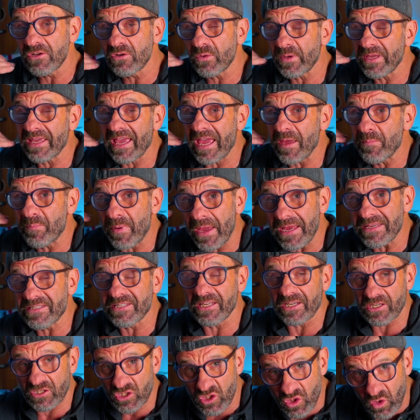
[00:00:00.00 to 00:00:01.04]
doing a
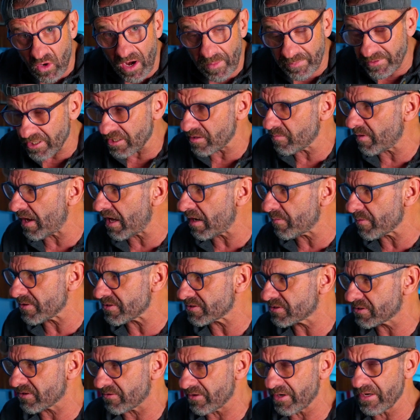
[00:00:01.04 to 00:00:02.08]
basic drop to the bottom of the
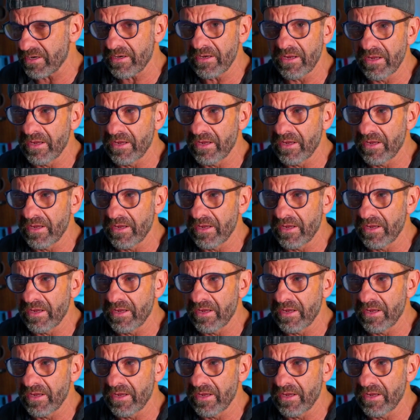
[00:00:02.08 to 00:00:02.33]
screen.